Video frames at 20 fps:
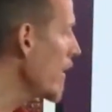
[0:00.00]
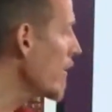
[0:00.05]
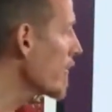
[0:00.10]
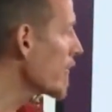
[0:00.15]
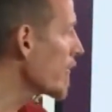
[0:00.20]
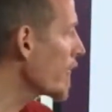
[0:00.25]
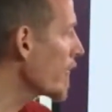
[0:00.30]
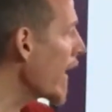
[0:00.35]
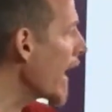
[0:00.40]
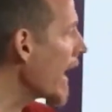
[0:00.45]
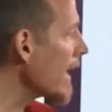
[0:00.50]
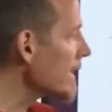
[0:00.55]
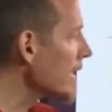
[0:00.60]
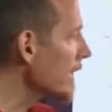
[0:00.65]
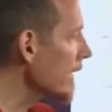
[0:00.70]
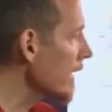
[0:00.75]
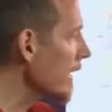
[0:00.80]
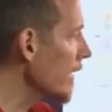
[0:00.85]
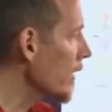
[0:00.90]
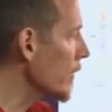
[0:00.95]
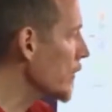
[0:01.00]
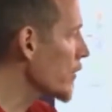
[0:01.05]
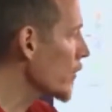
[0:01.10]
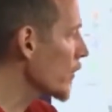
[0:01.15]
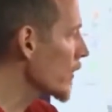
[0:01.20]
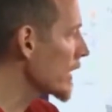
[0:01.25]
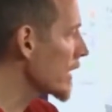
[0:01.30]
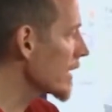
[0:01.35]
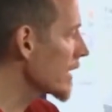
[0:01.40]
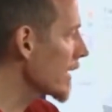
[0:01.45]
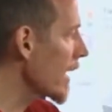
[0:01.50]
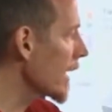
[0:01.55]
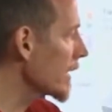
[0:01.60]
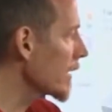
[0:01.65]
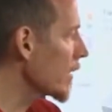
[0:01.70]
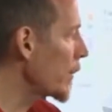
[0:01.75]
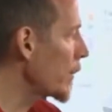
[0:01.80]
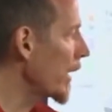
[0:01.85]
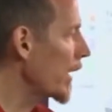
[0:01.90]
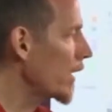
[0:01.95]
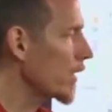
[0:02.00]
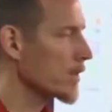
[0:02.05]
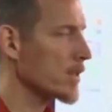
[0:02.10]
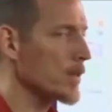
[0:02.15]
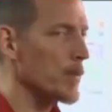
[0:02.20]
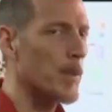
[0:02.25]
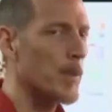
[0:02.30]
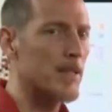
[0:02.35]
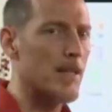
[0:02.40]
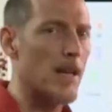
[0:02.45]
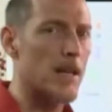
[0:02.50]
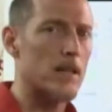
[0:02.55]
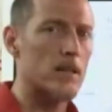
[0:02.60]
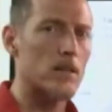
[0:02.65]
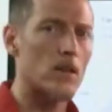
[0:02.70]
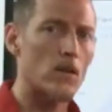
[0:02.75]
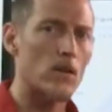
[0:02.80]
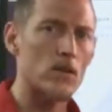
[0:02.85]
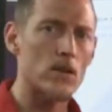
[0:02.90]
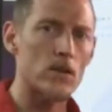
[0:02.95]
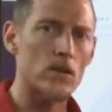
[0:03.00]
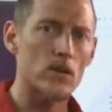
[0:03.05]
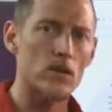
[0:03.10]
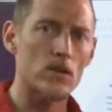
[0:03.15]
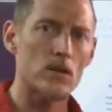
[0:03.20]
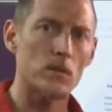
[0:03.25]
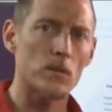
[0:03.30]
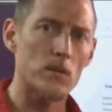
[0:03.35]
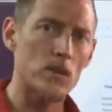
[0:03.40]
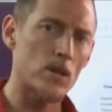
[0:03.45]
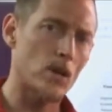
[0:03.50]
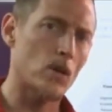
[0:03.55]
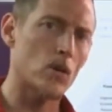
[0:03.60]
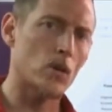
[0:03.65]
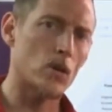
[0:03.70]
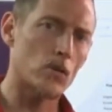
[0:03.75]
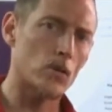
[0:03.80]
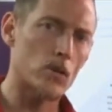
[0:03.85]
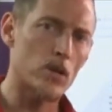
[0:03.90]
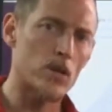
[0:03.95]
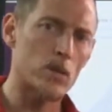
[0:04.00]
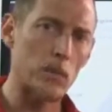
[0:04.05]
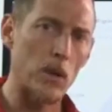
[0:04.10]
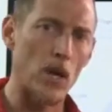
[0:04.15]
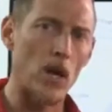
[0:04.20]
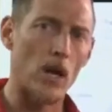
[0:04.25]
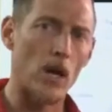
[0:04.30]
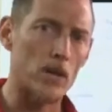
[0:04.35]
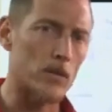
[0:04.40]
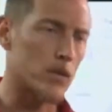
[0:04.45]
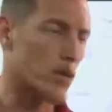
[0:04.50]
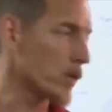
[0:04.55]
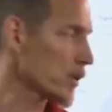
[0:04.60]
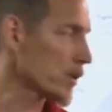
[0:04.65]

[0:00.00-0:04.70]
Fasting helps reset the parasympathetic nervous system tone or response,